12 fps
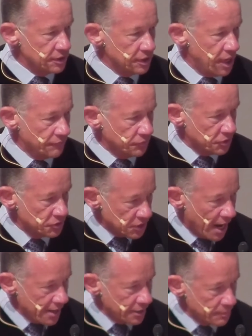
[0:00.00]
of your
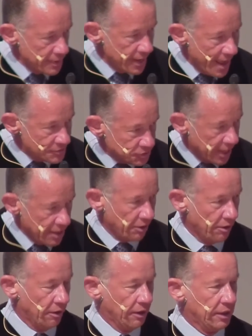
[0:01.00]
desire to be an
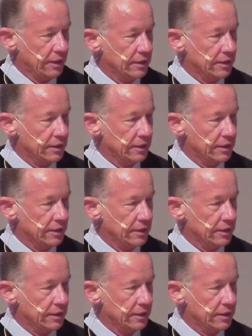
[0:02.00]
educator.